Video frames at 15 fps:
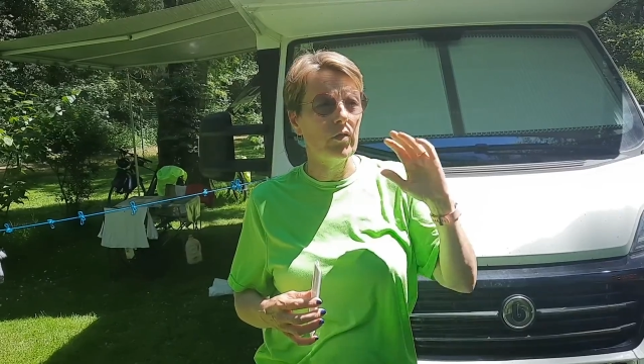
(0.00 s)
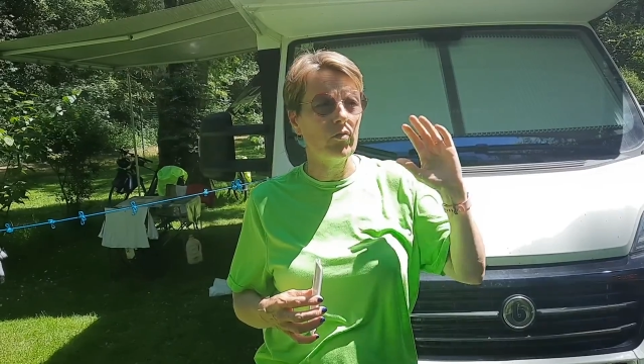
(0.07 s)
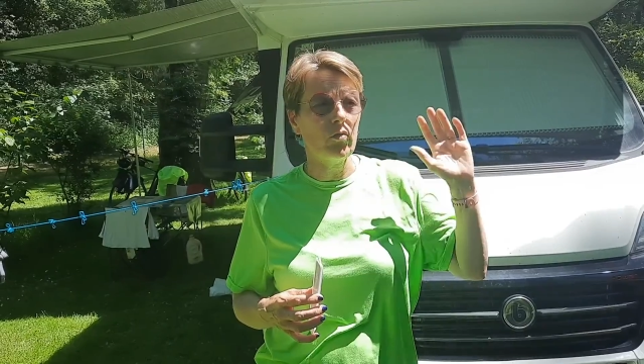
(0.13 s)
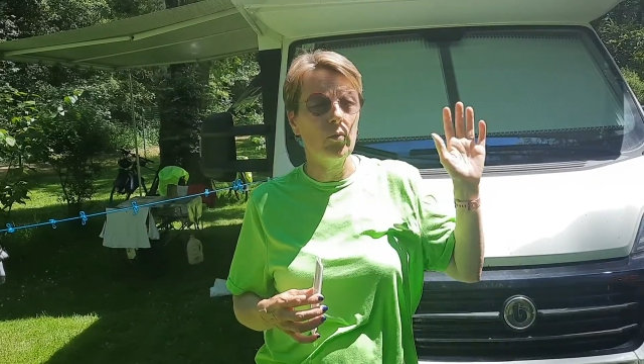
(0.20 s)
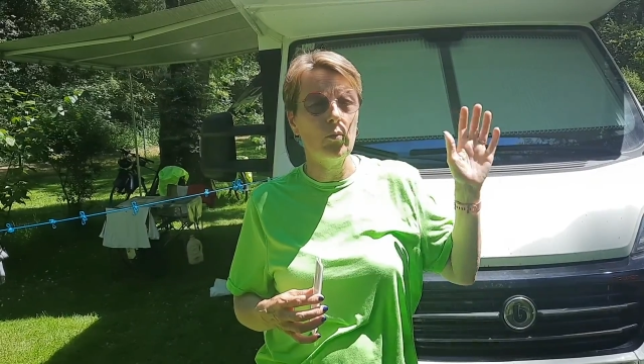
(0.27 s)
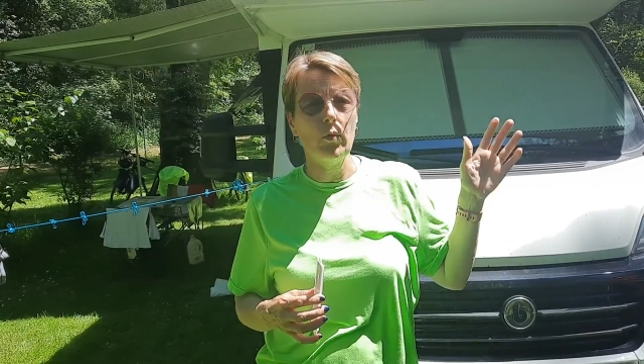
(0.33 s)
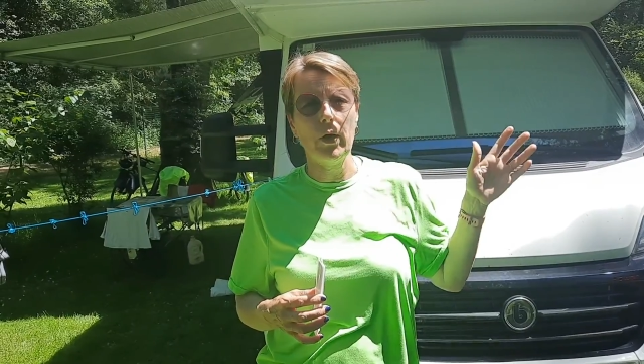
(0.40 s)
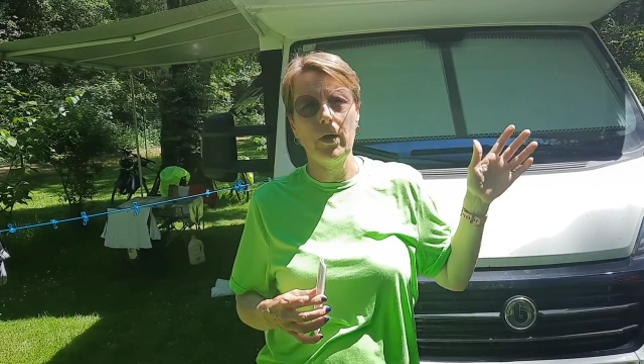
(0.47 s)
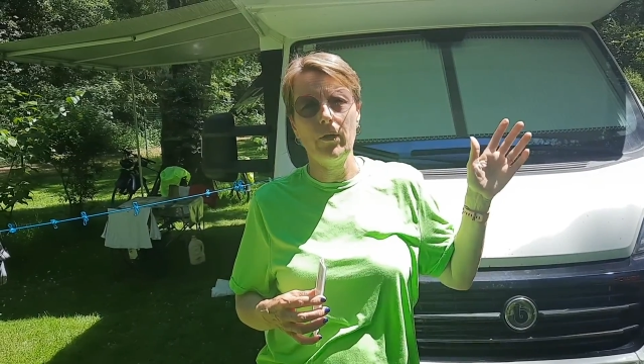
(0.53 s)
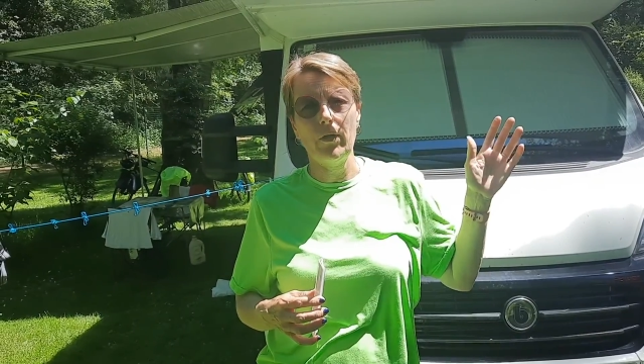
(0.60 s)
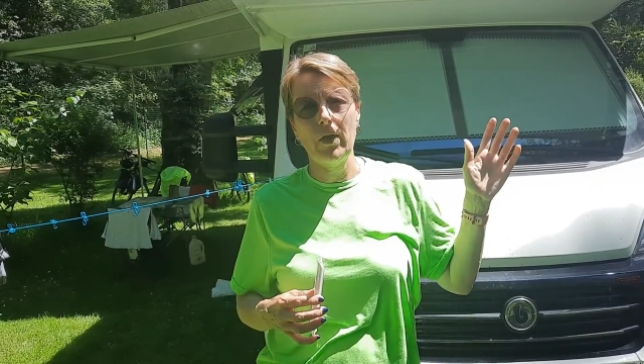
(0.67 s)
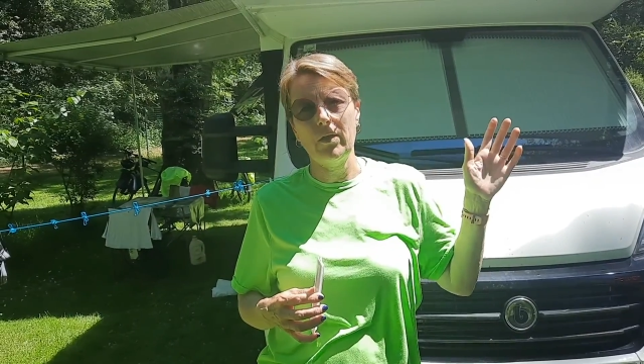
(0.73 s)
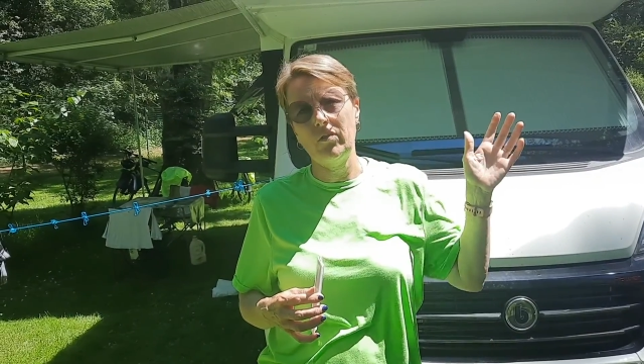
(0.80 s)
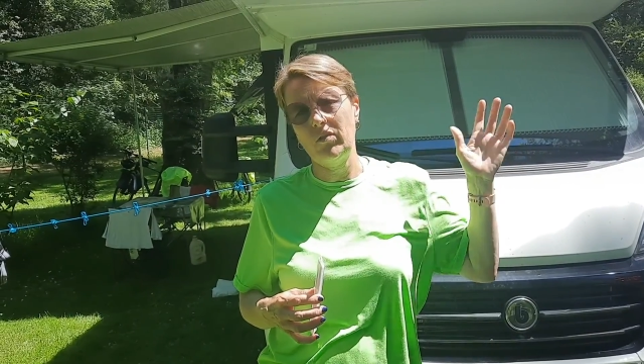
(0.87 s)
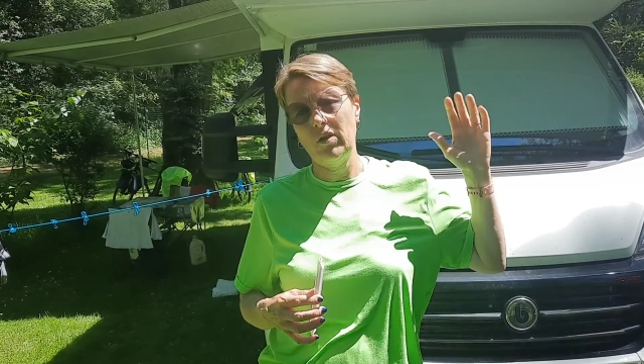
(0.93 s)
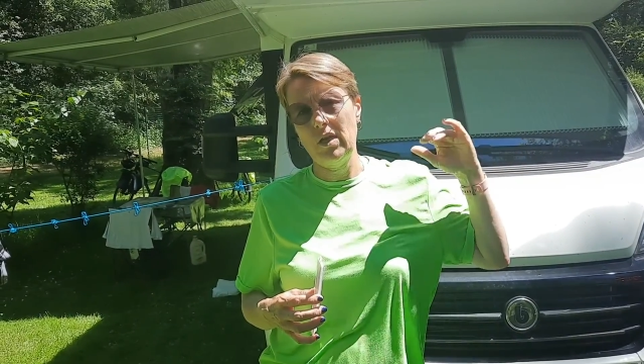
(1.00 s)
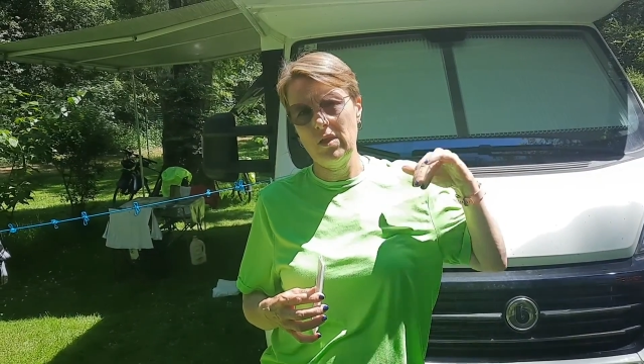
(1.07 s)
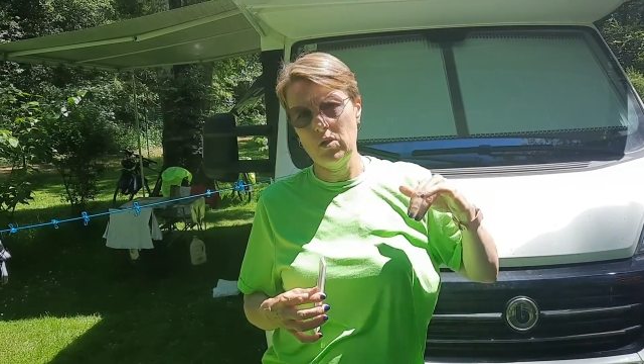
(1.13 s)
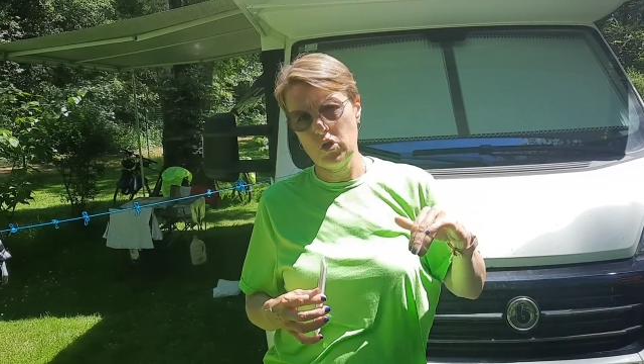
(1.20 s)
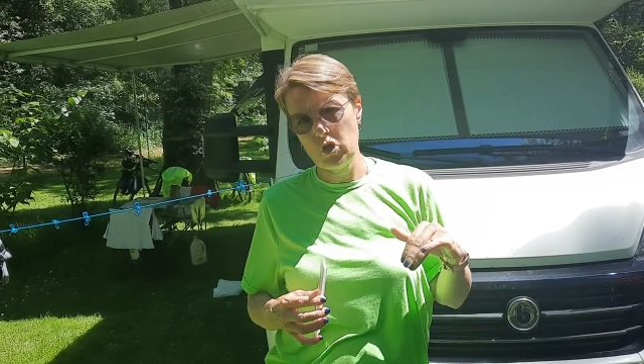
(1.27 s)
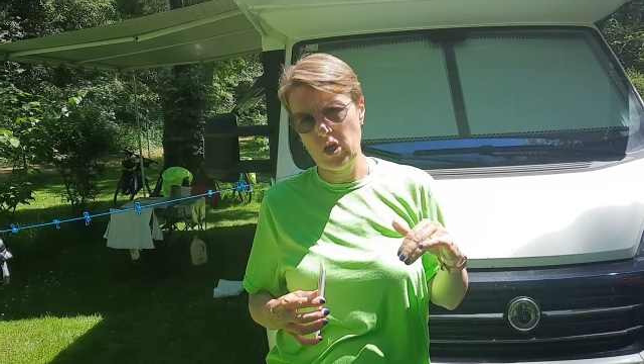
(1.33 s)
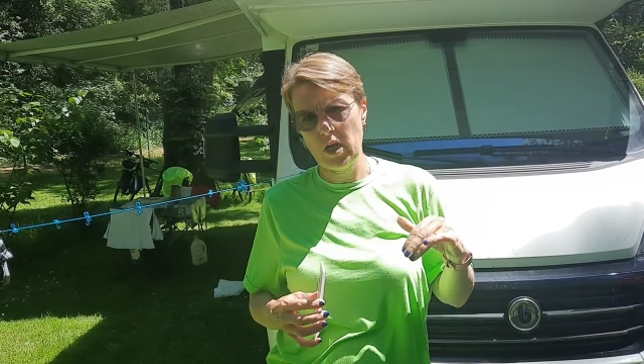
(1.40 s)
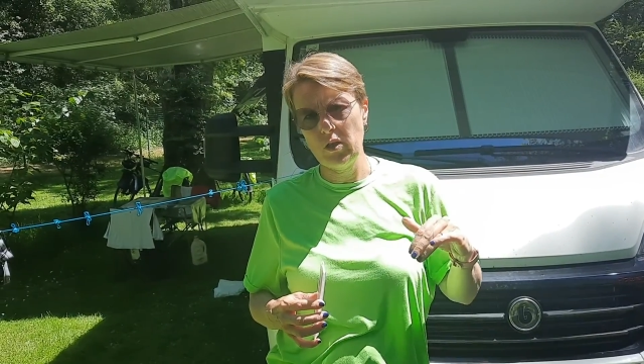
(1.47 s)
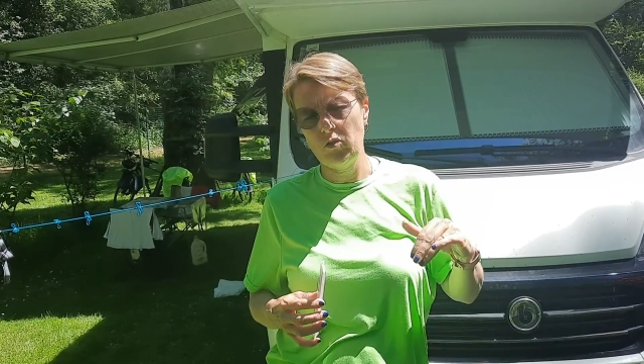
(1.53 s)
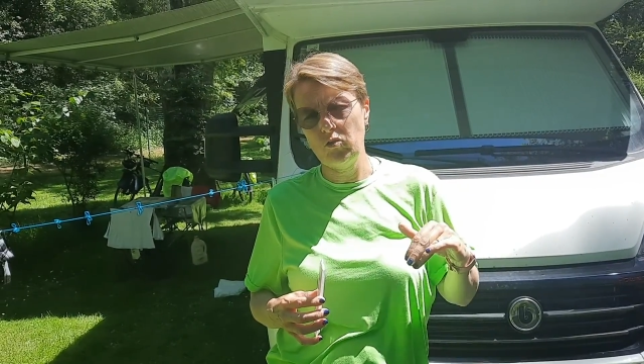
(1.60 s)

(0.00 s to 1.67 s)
somewhere that's in the shade.